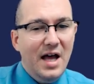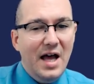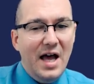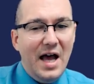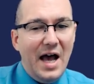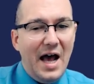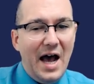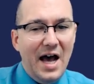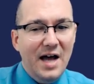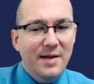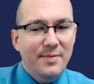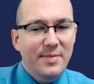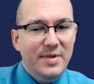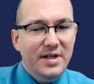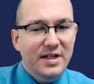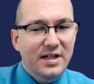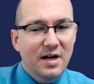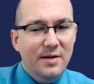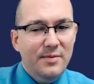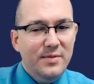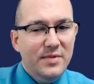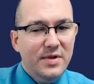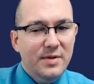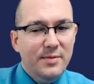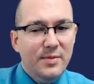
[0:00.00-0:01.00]
Had
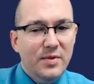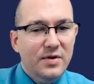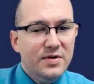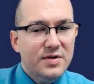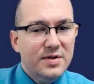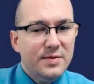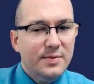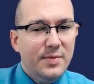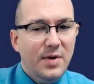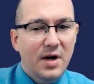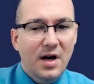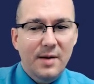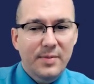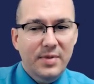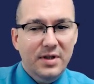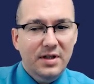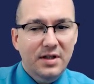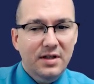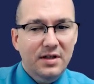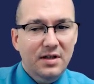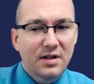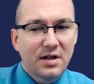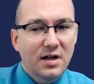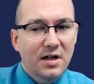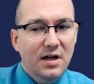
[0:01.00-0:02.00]
become the most
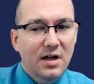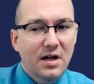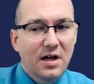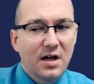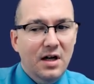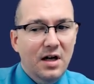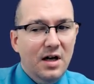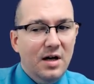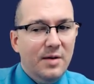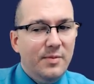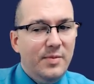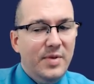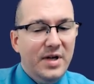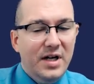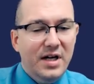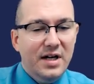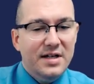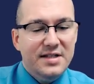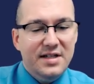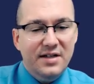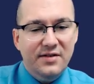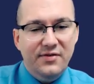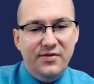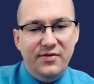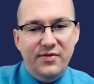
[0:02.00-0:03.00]
popular because
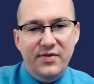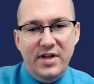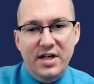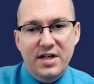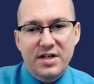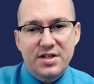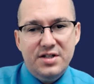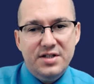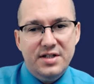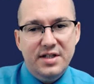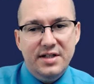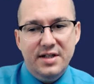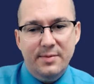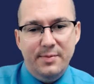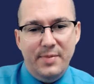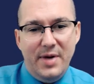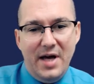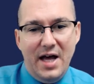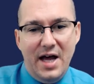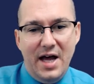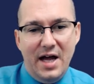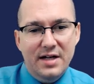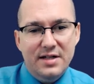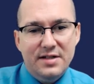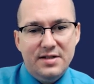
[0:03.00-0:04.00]
it finished in the
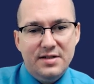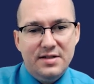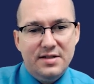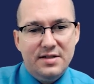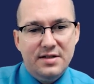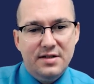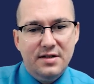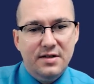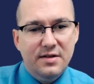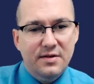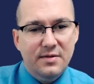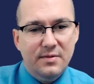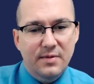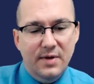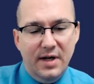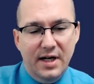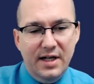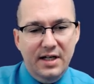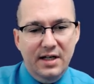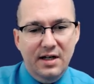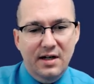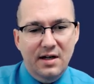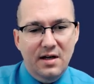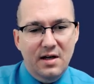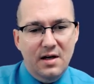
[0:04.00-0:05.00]
past,
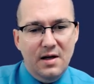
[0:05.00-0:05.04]
right?